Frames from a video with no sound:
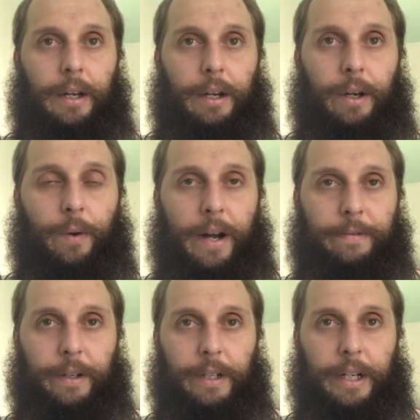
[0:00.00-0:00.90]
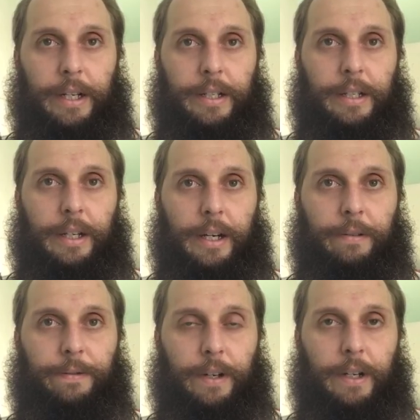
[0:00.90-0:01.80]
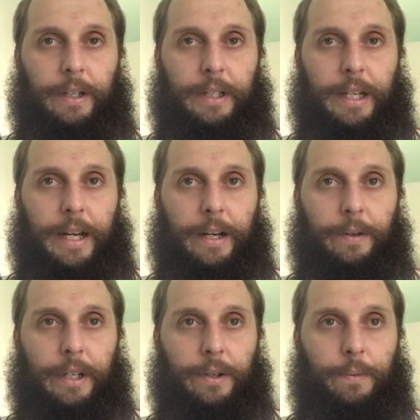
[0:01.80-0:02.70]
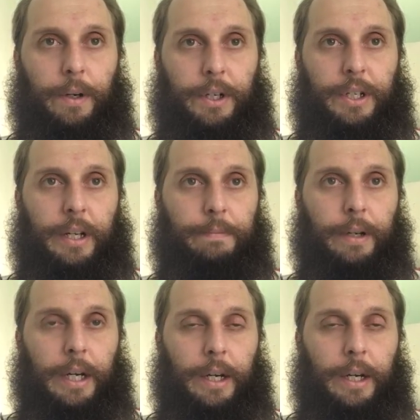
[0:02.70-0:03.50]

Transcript: Whoever does not fall down and worship